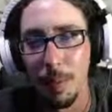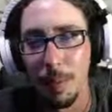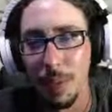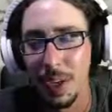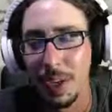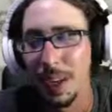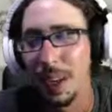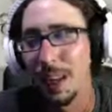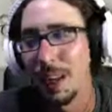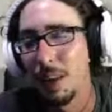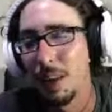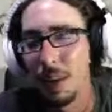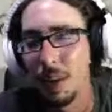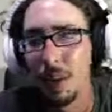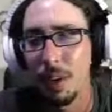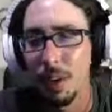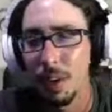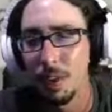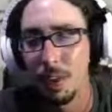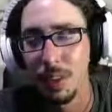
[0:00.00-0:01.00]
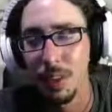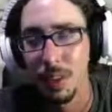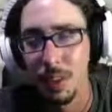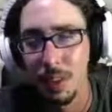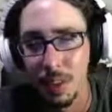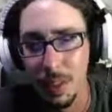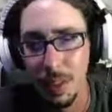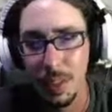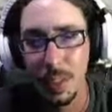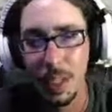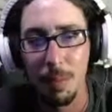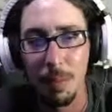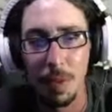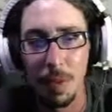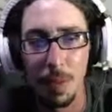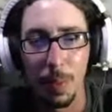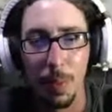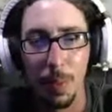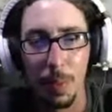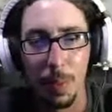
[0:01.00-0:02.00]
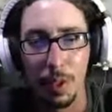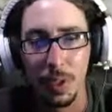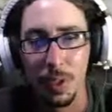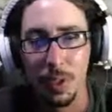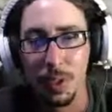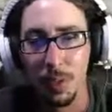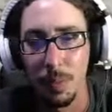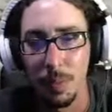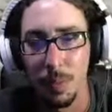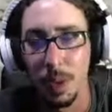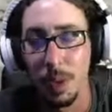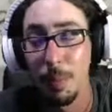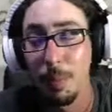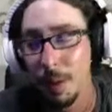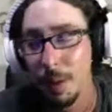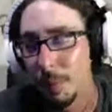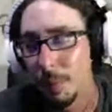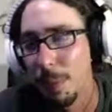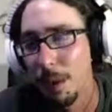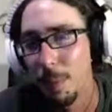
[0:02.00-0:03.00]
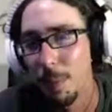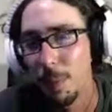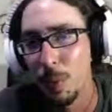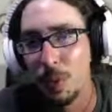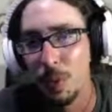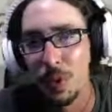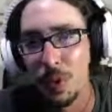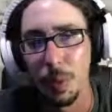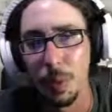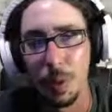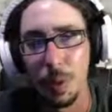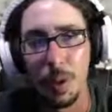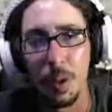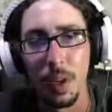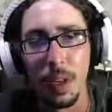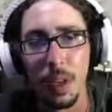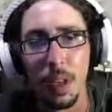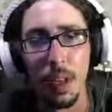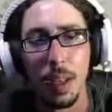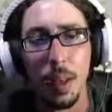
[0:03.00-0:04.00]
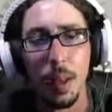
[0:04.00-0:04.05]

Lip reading: Again, $30 does seem a bit much in my personal opinion,